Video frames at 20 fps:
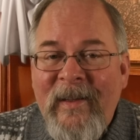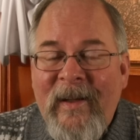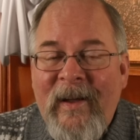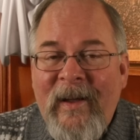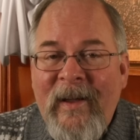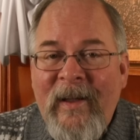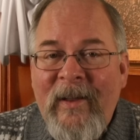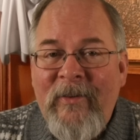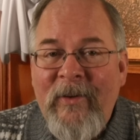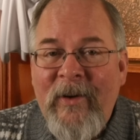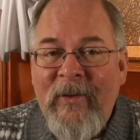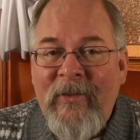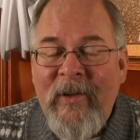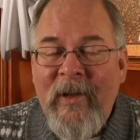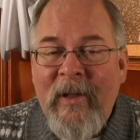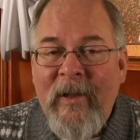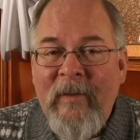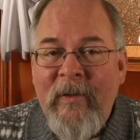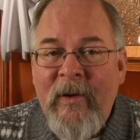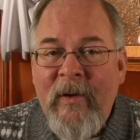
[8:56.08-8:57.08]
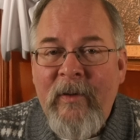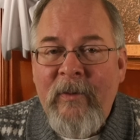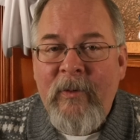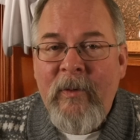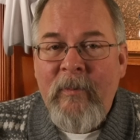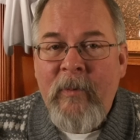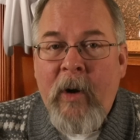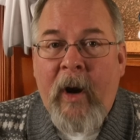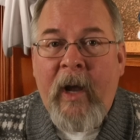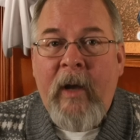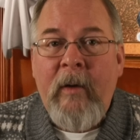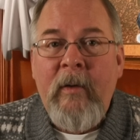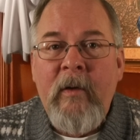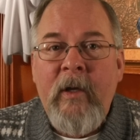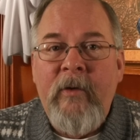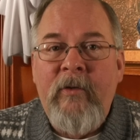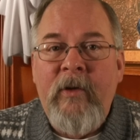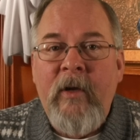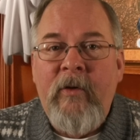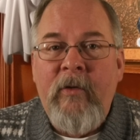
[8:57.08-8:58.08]
All right,
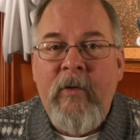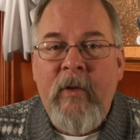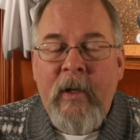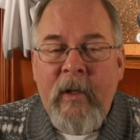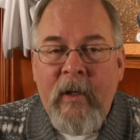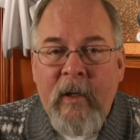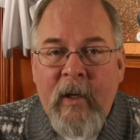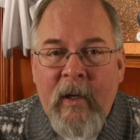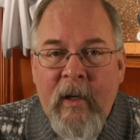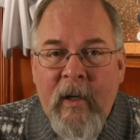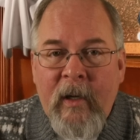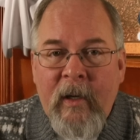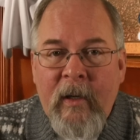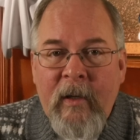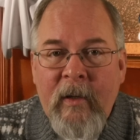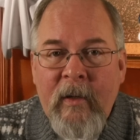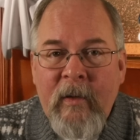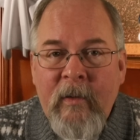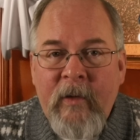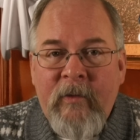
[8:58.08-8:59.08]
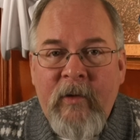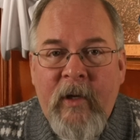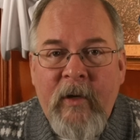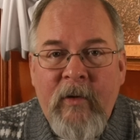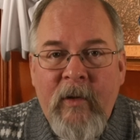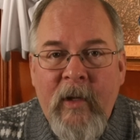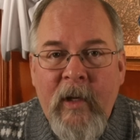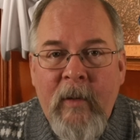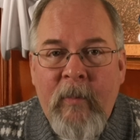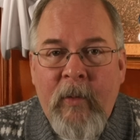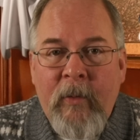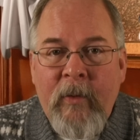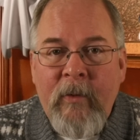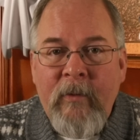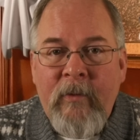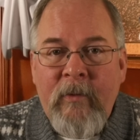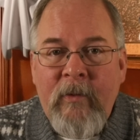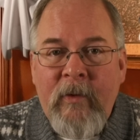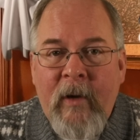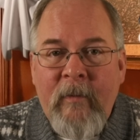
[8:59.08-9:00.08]
let's get to the
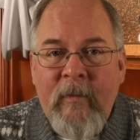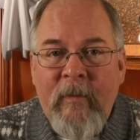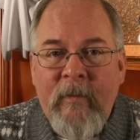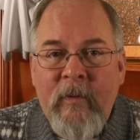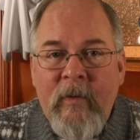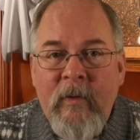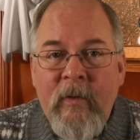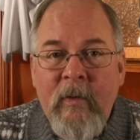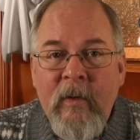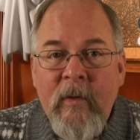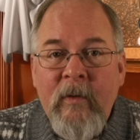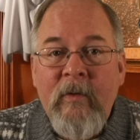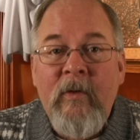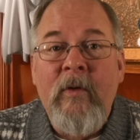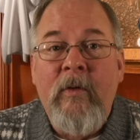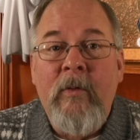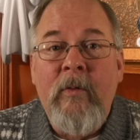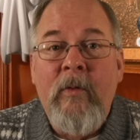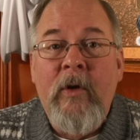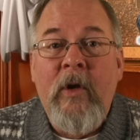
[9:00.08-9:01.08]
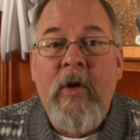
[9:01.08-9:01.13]
important stuff to